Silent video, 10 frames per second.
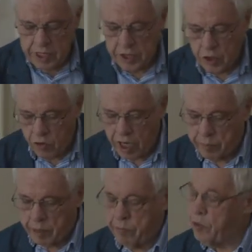these
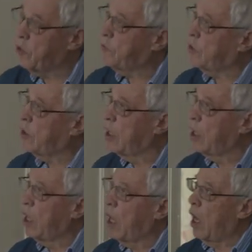incredibly beautiful
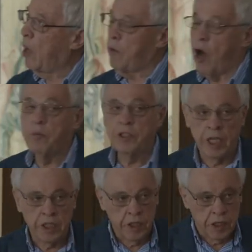um,
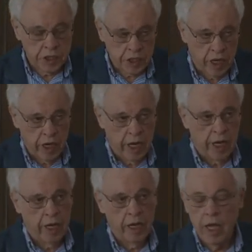objects in the sky,
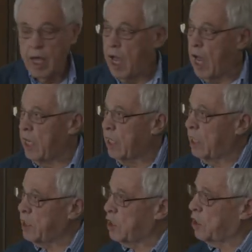and
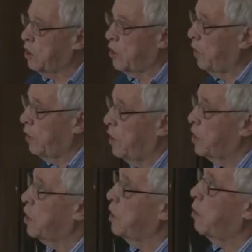I just showing you
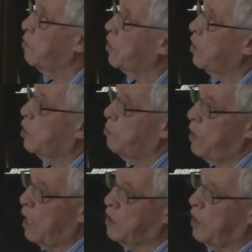this to demonstrate the
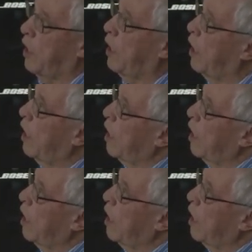complexity